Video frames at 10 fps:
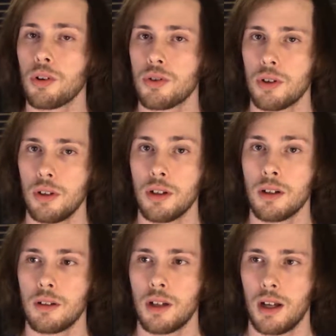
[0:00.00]

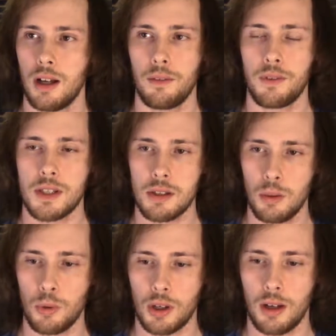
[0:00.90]
controller fits a
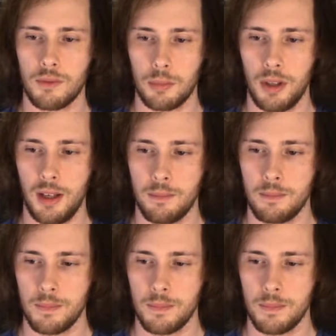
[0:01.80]
little more comfortably,